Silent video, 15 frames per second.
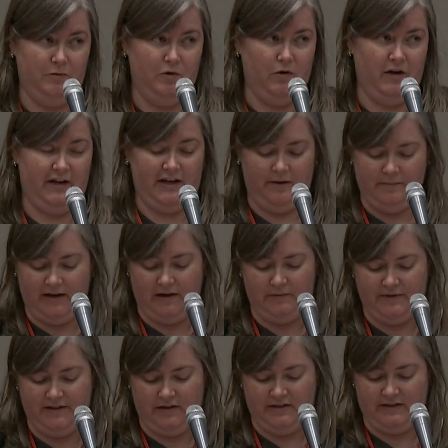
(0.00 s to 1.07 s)
Court came down
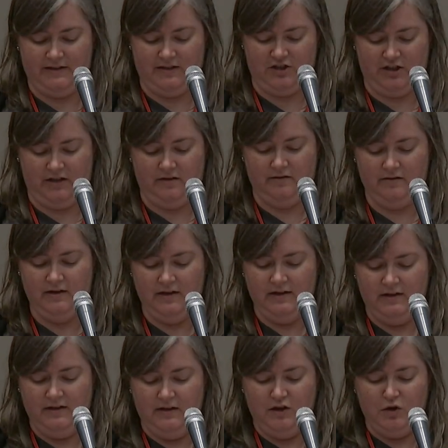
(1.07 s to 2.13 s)
with their decision.
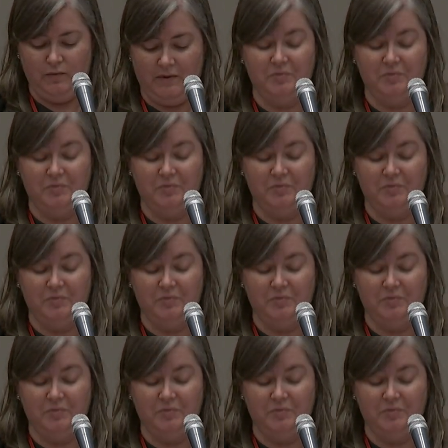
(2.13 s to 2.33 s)
We